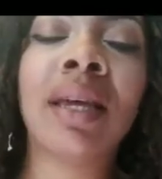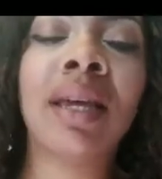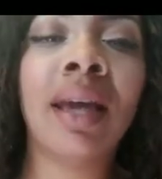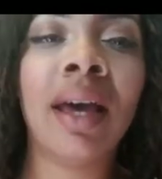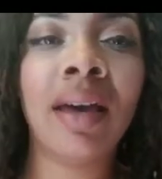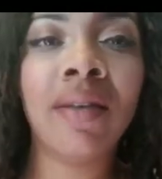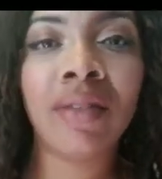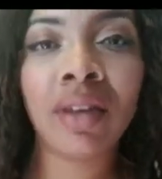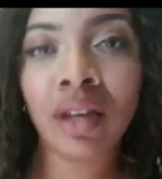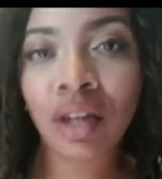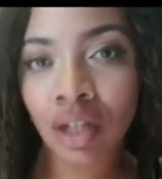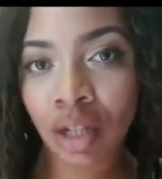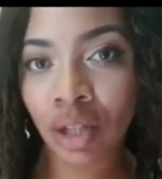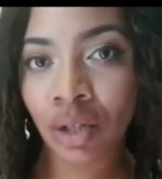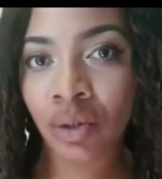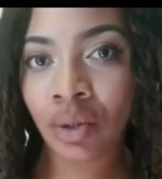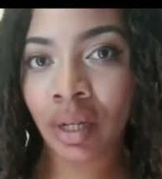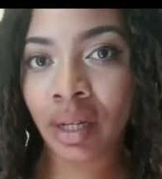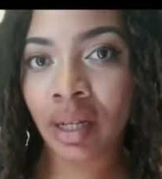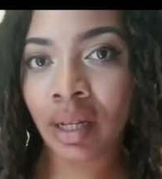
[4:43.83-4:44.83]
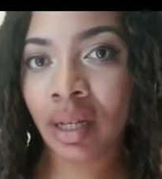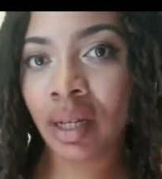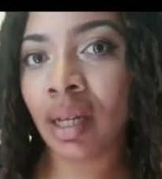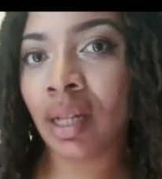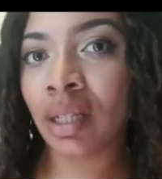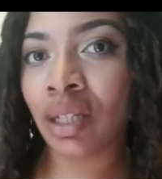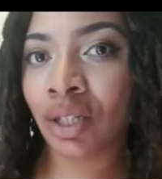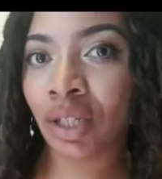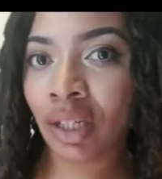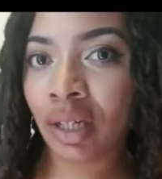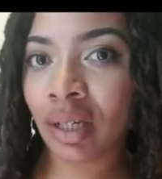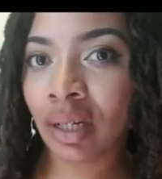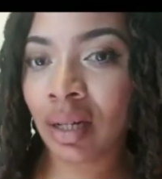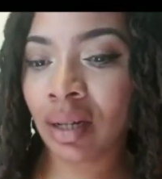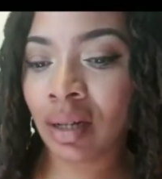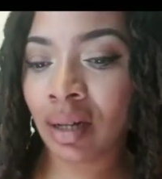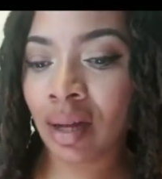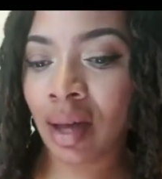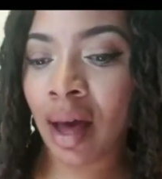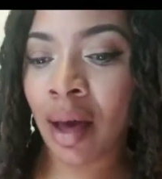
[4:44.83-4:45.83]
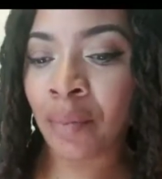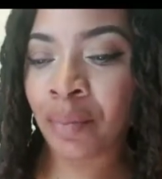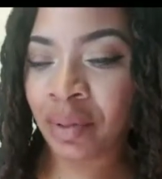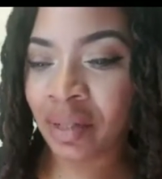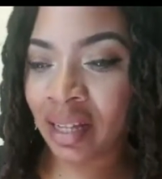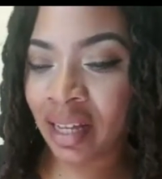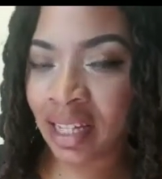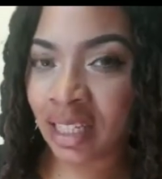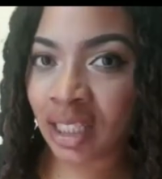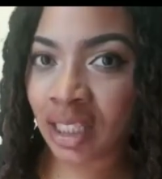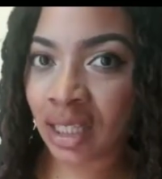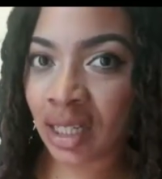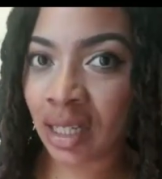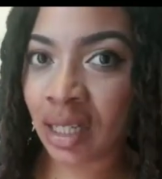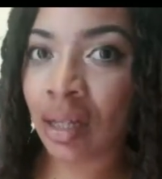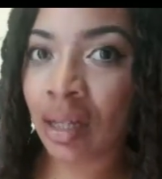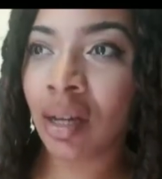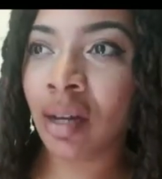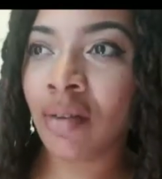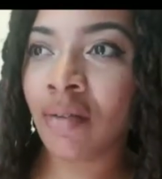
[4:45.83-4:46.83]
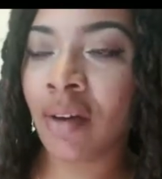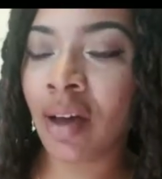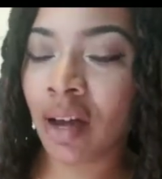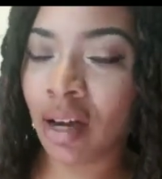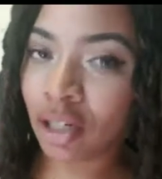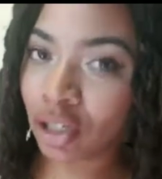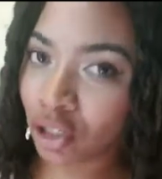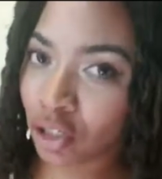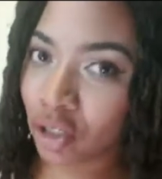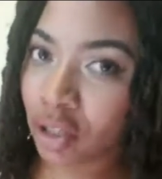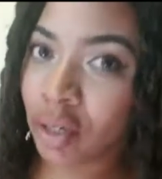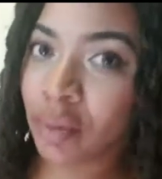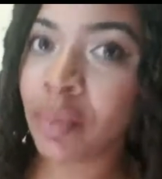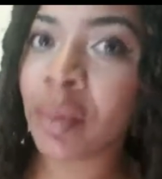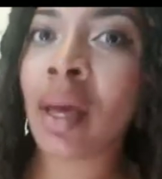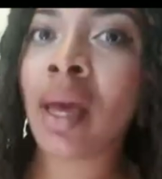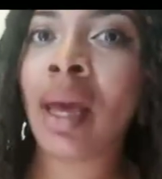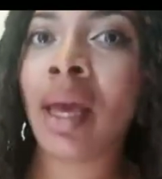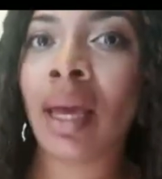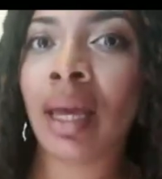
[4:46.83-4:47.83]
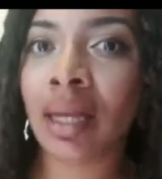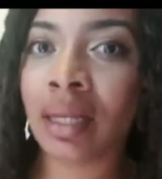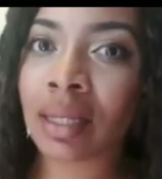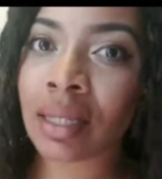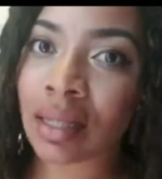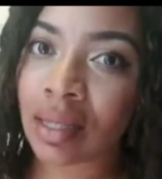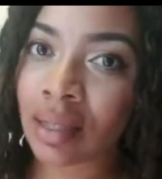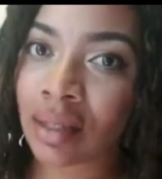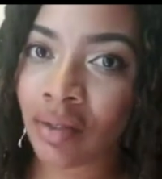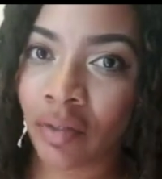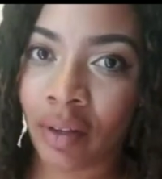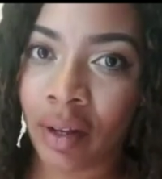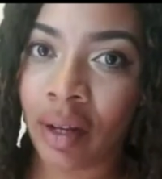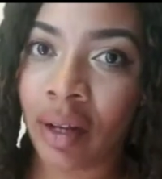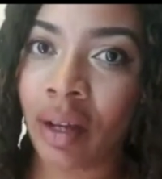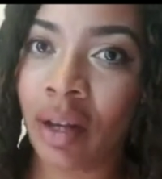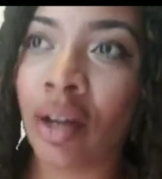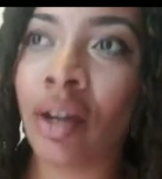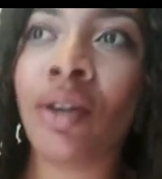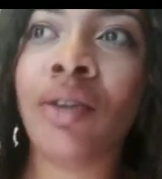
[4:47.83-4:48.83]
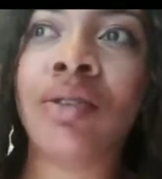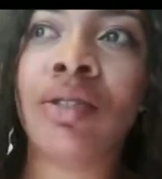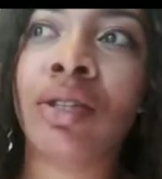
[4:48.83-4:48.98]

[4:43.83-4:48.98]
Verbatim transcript: And I've included a little compilation of our trip into this video.